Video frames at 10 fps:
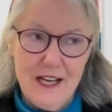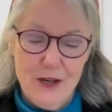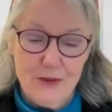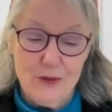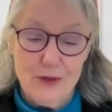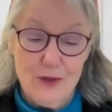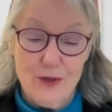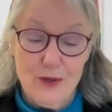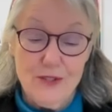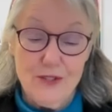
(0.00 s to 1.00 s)
Now
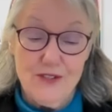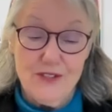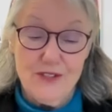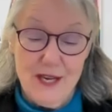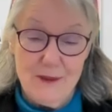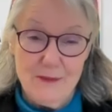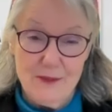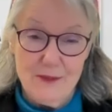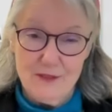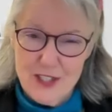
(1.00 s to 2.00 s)
go to the
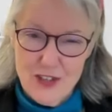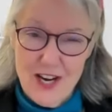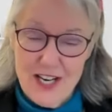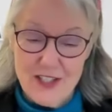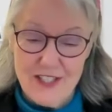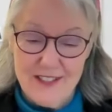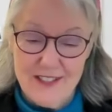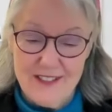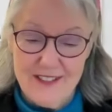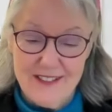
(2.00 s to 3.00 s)
time of
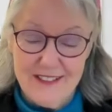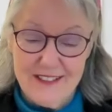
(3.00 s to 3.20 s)
contraction.